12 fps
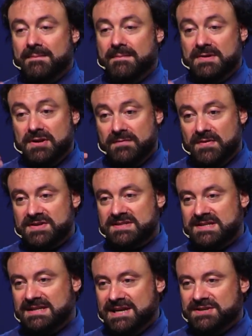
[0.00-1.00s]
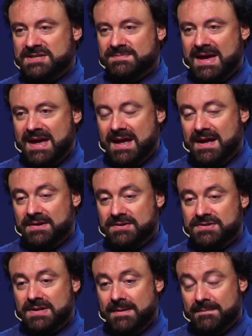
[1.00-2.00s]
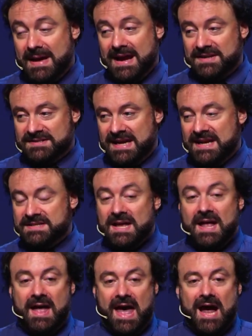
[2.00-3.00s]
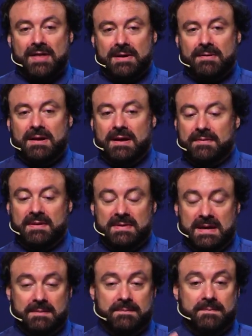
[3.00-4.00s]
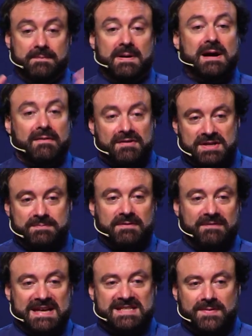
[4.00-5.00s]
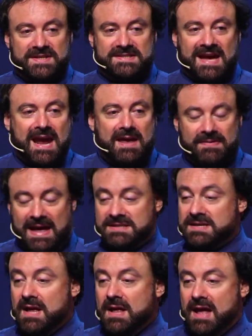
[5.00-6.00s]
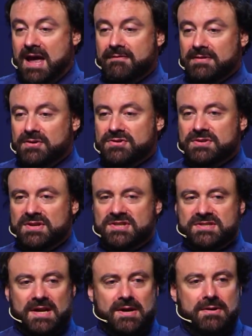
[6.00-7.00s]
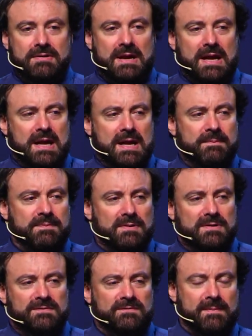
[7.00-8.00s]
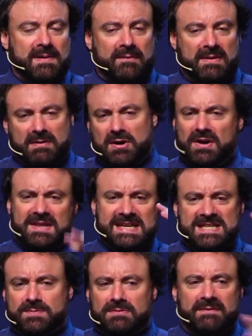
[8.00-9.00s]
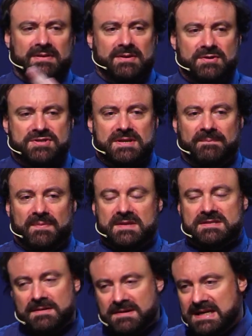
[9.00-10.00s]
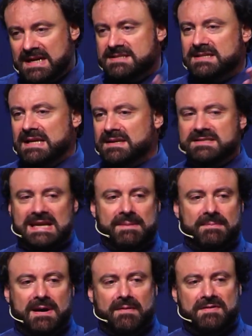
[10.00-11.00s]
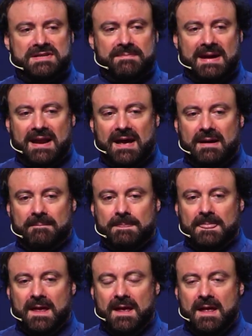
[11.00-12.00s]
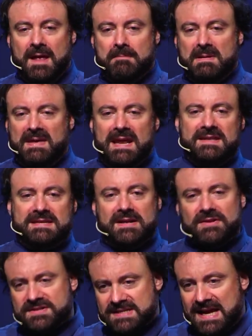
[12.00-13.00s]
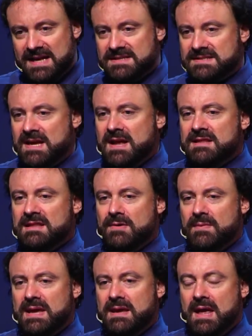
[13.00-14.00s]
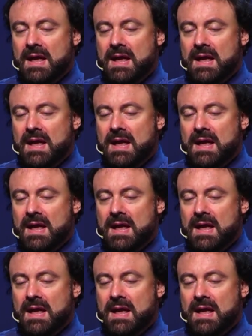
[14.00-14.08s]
university teachers magazines, how the biology professor was saying that evolution is so important for biology. We've got to teach more evolution so kids can understand biology better. But then he tells us that we